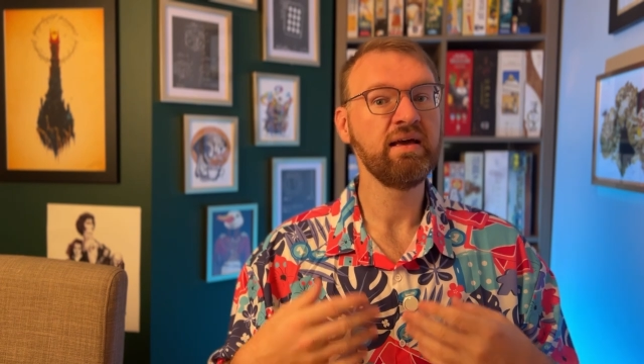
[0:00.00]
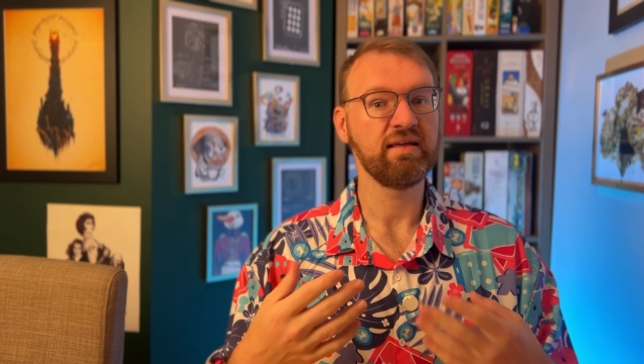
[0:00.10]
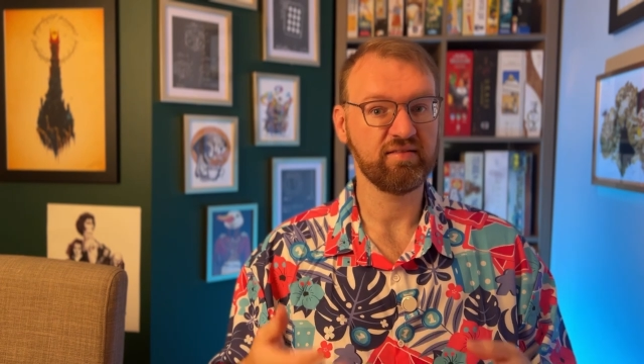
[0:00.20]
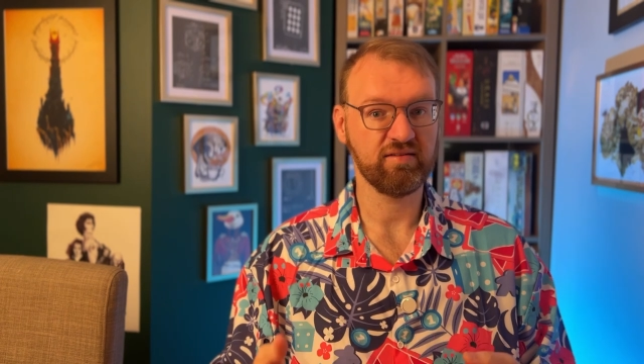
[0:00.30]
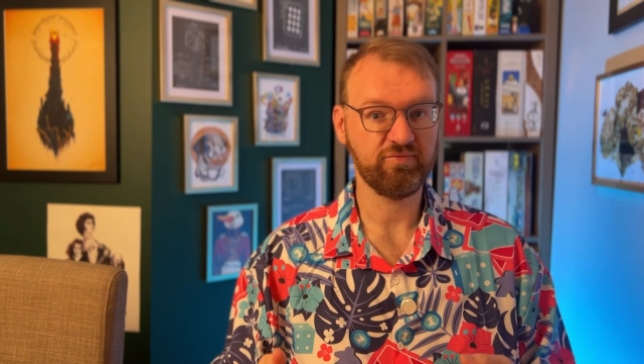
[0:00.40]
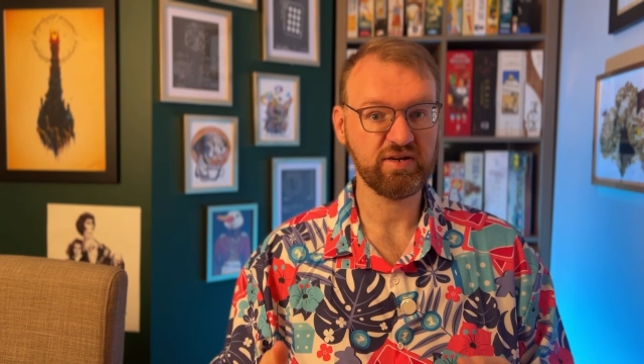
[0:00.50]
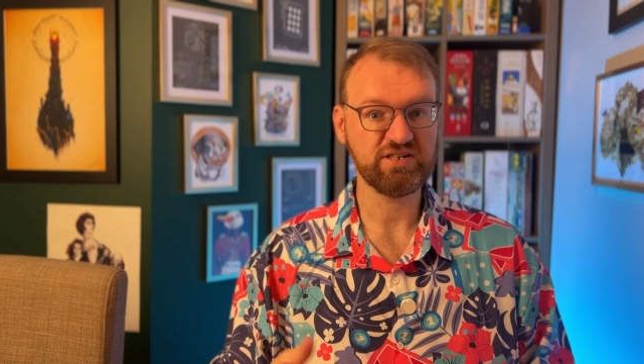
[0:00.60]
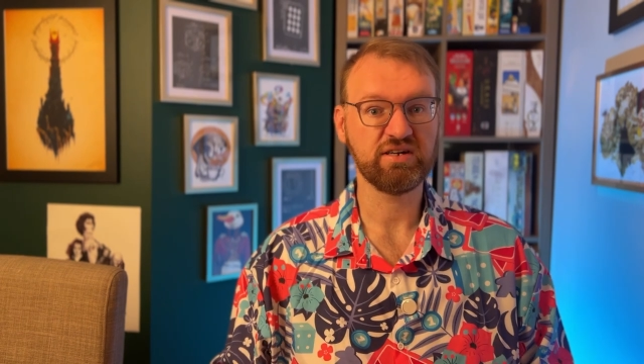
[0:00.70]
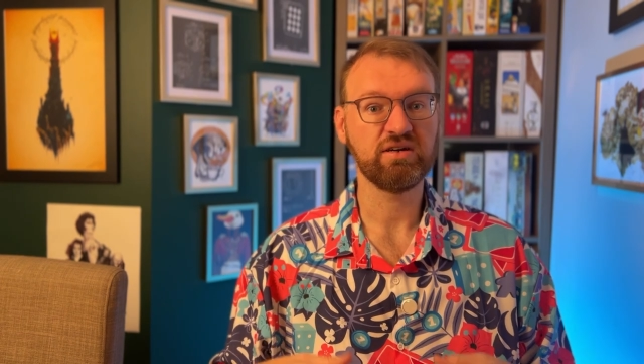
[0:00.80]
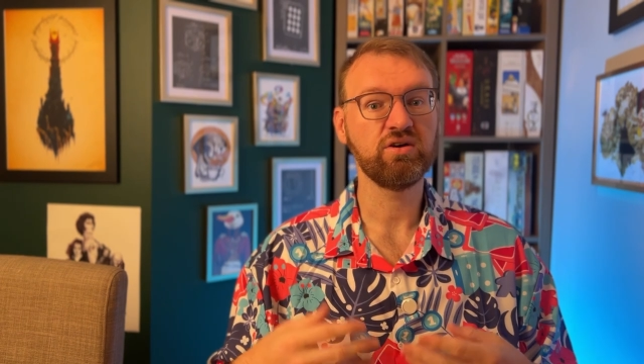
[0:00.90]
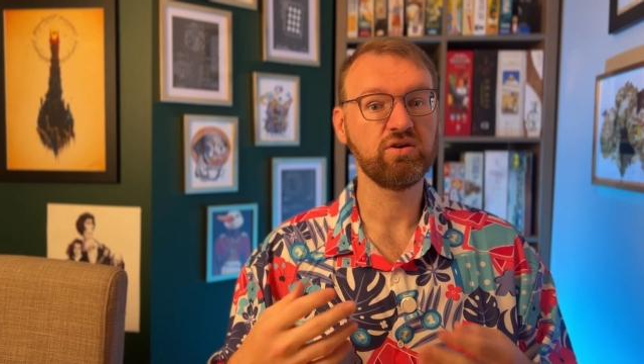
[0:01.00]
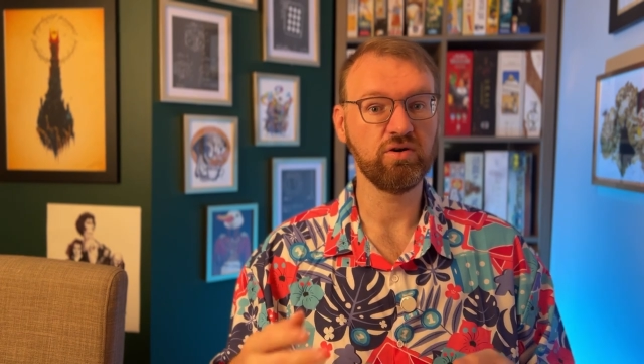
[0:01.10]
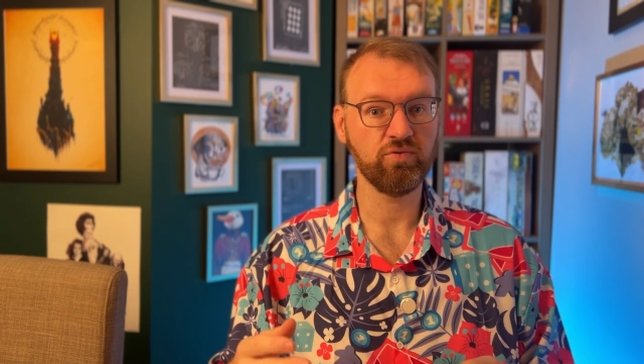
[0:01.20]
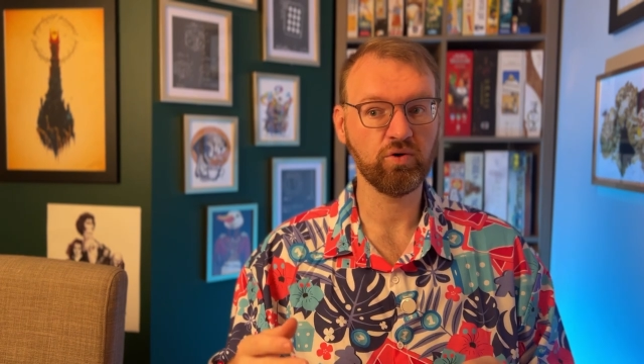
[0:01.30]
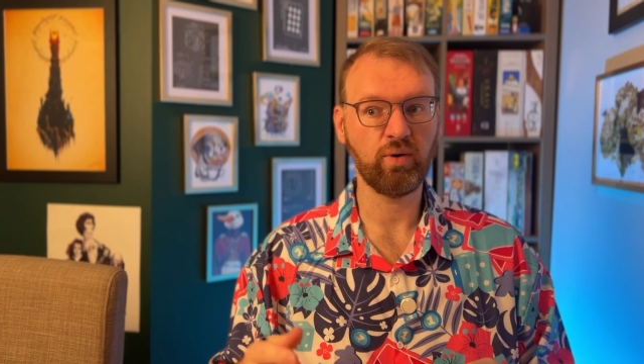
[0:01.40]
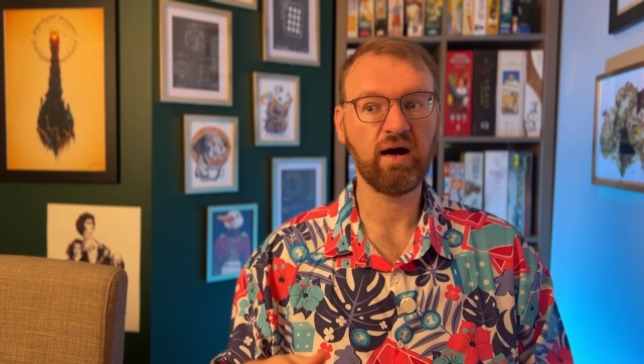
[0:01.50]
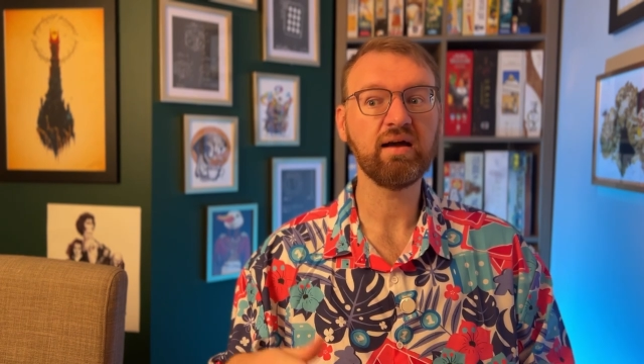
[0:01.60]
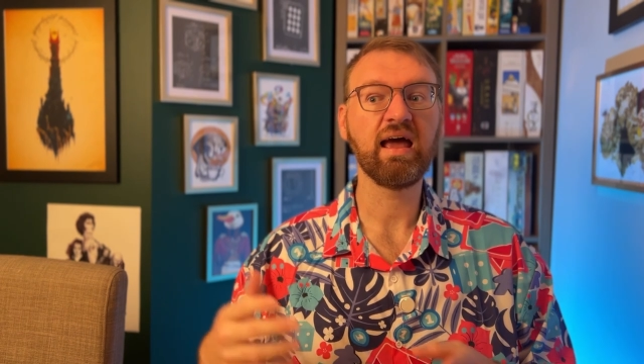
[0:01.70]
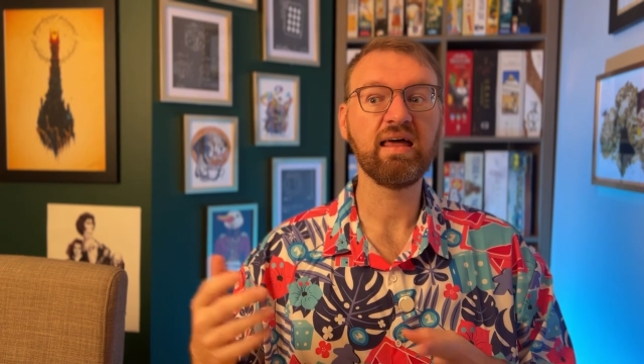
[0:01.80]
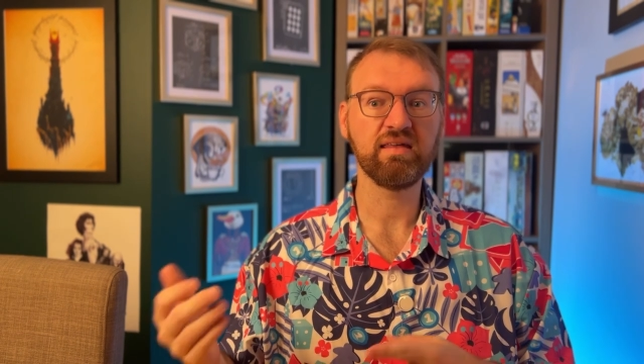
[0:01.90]
get some fresh air, go for a
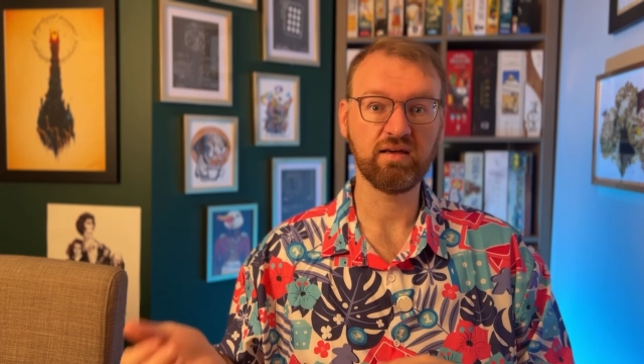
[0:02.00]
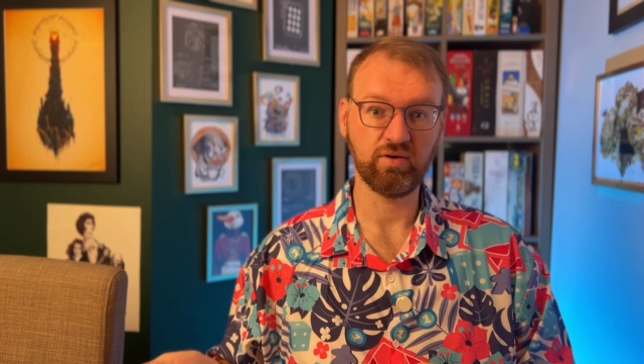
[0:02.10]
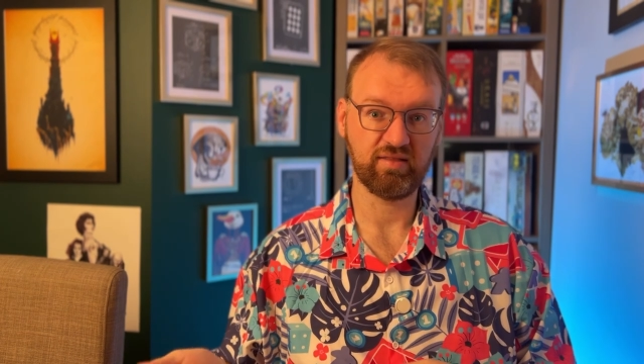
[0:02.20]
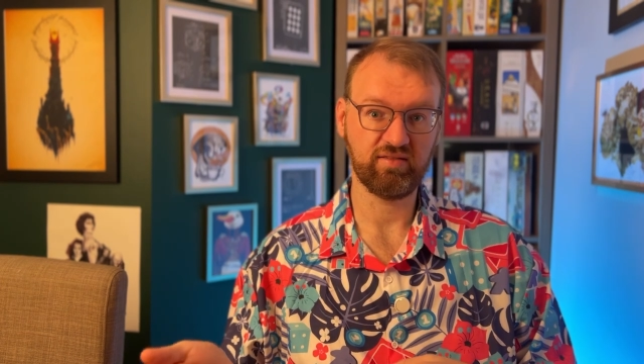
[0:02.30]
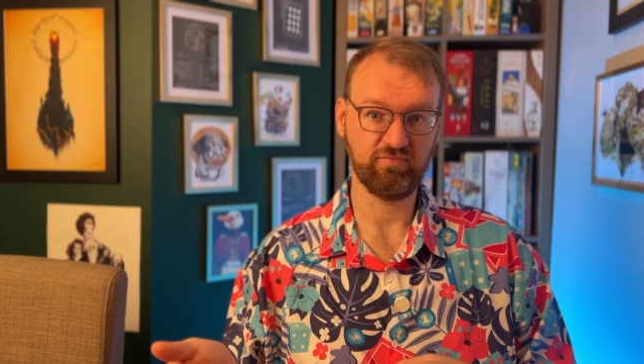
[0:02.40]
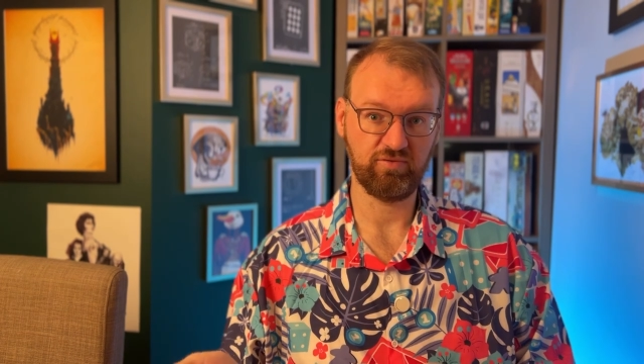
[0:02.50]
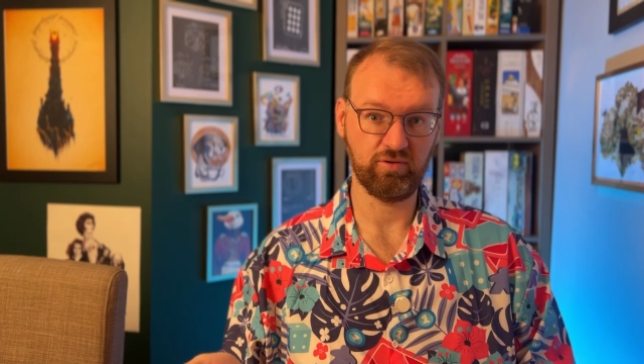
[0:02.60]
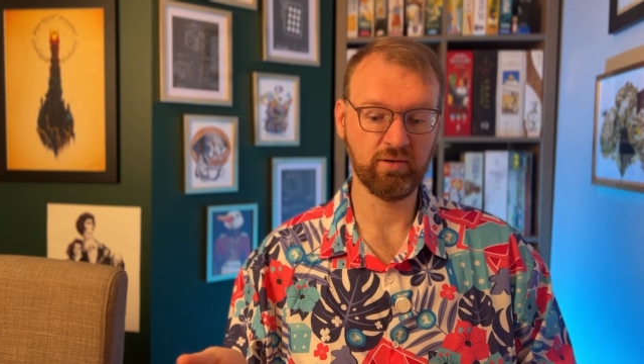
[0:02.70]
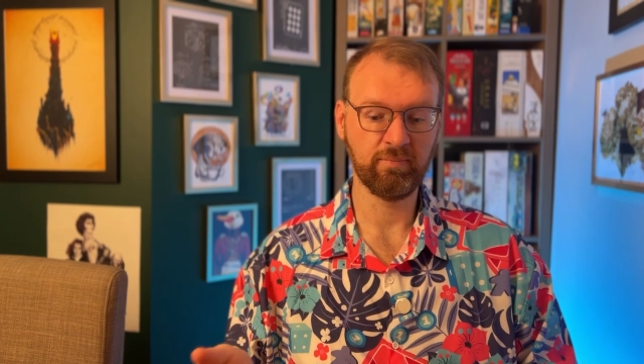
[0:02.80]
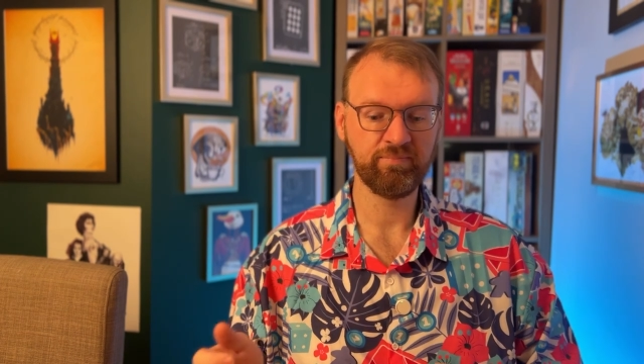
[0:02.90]
walk, and then go get some food.